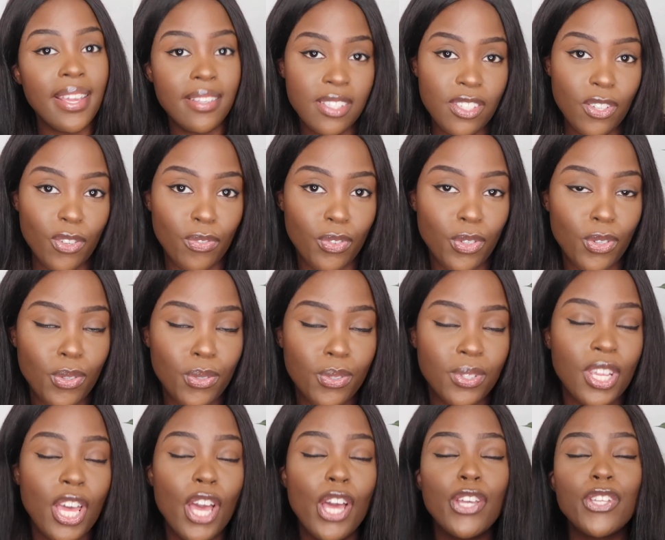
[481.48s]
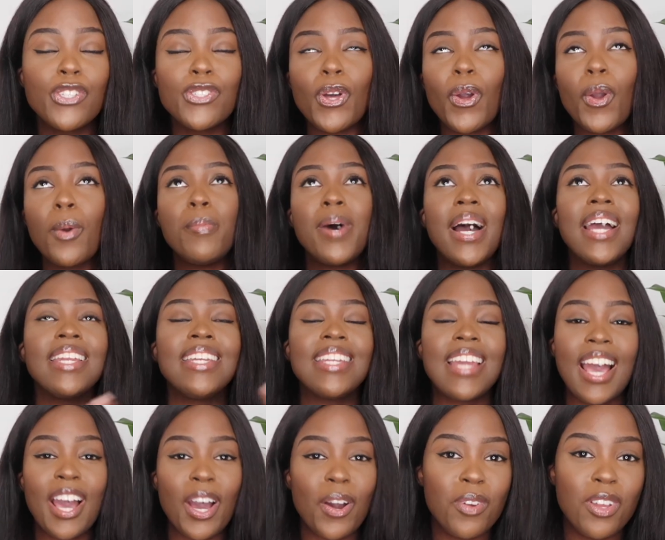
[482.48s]
interviews. So by
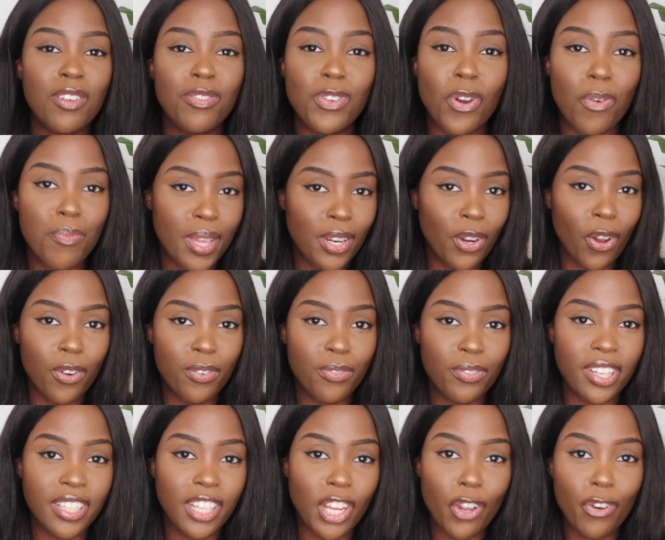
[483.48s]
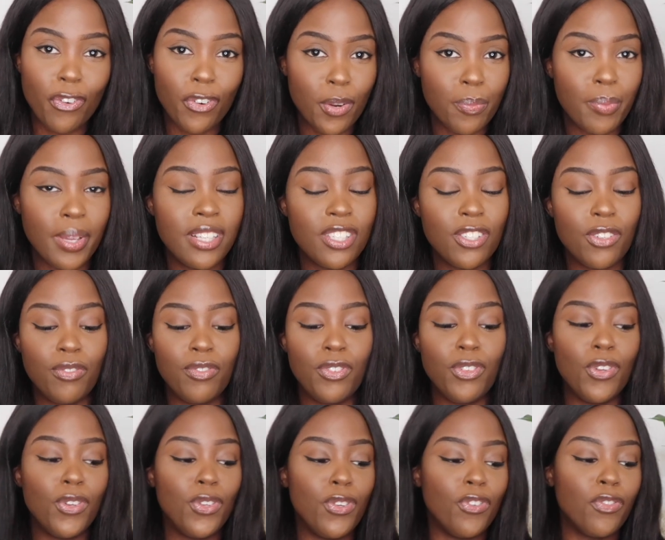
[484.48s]
now, if you've been offered a group
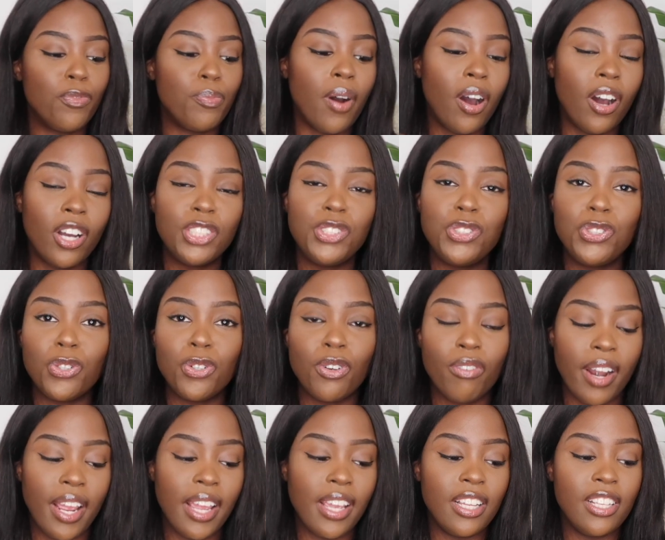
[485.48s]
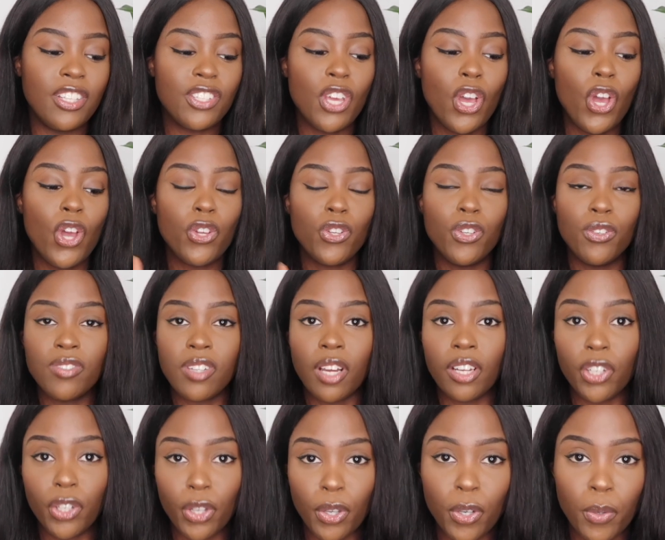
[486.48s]
interview, you've passed your grades, you've
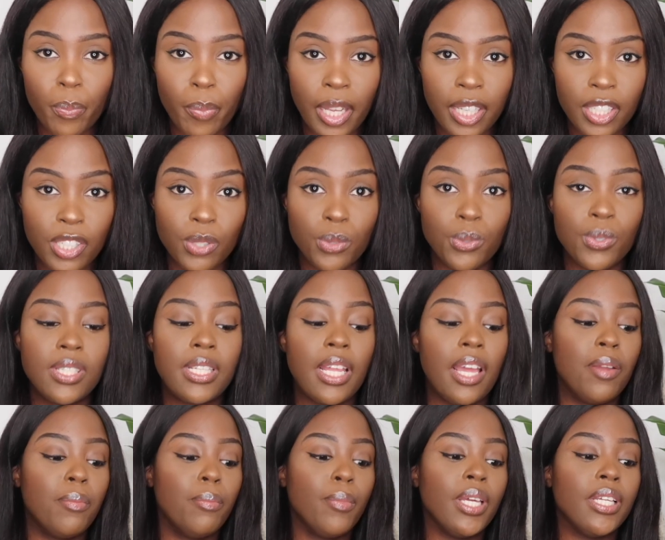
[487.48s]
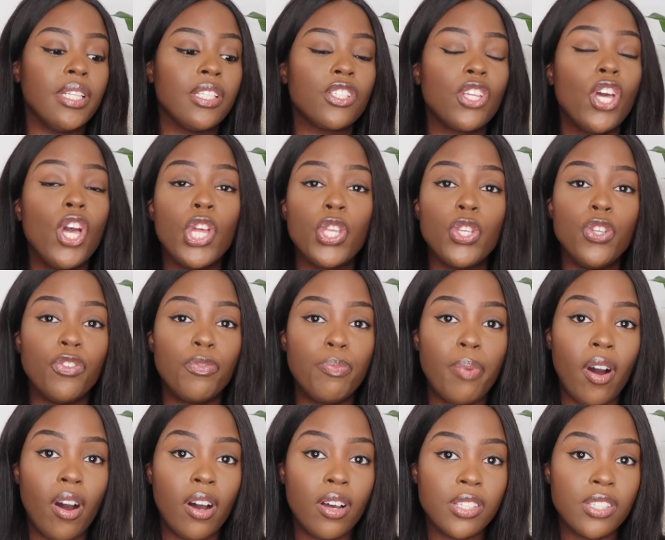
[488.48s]
done a good personal statement, you've
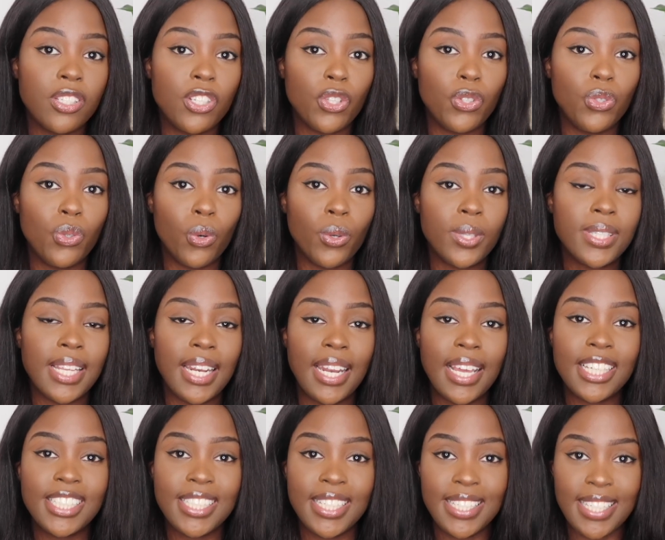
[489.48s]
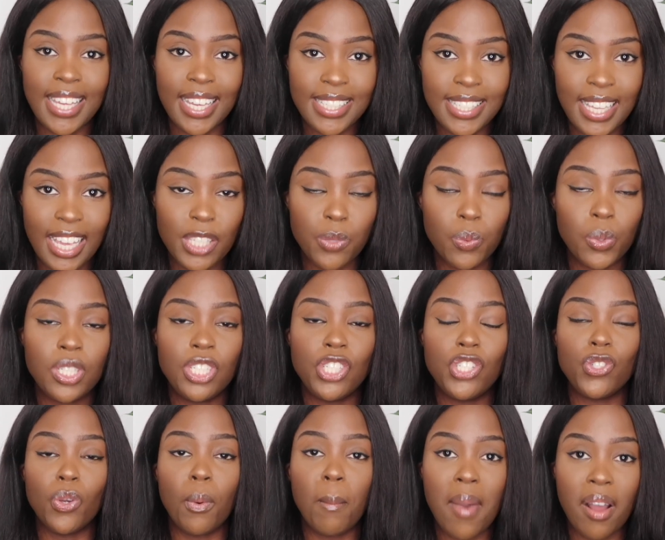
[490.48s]
passed your selection day test, which
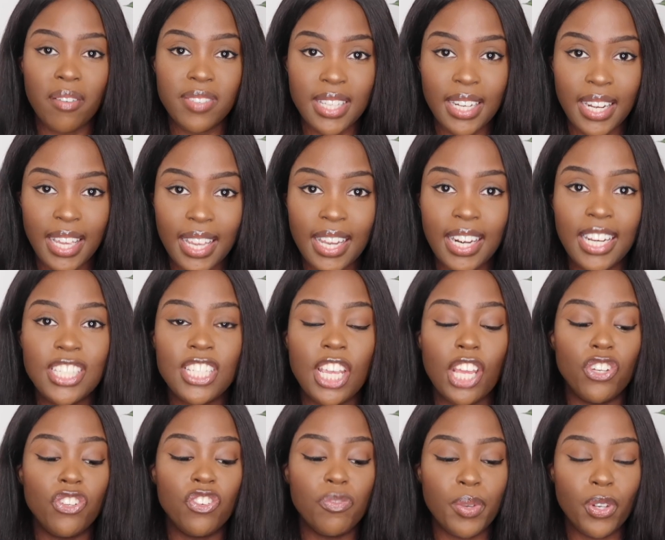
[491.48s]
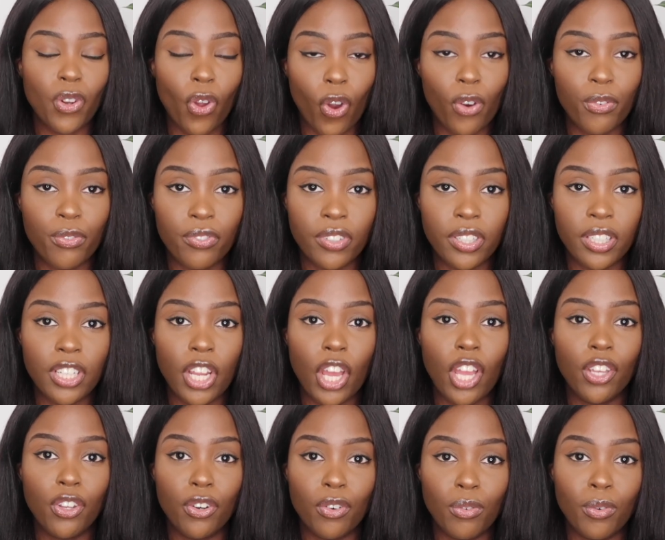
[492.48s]
is your maths and English, and you've been offered
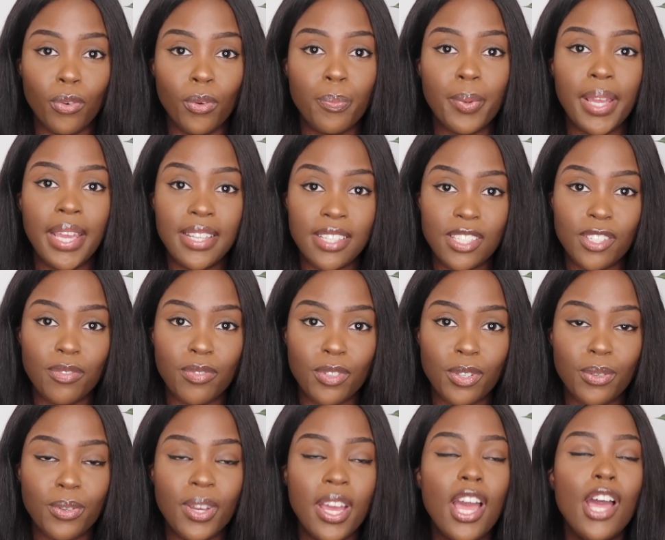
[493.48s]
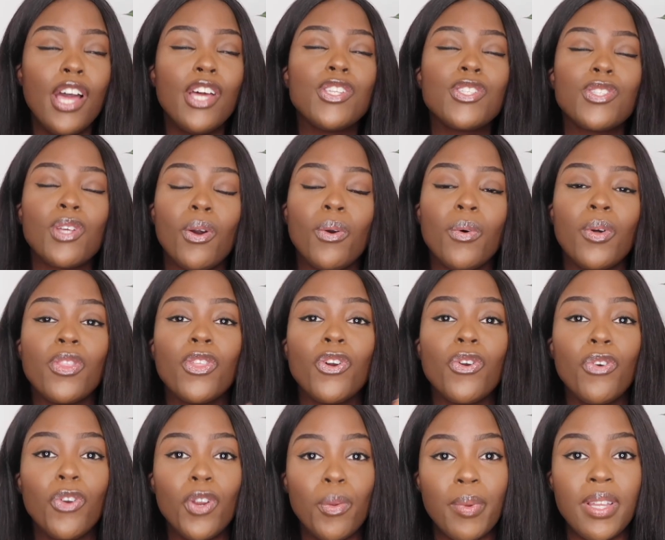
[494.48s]
a group interview. So the
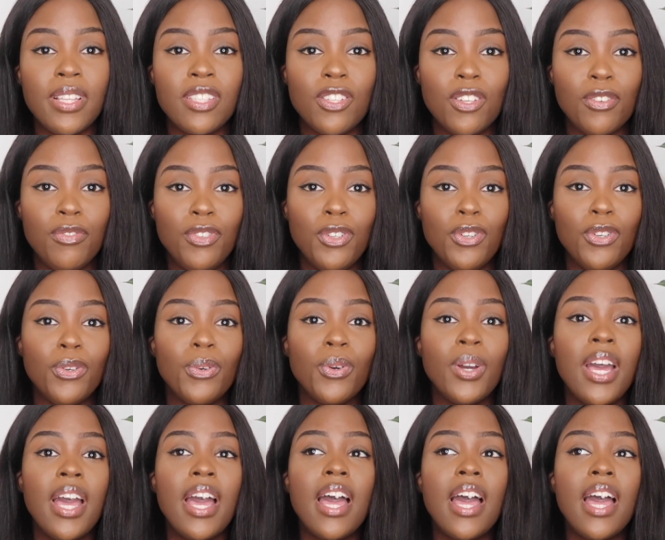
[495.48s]
group interview,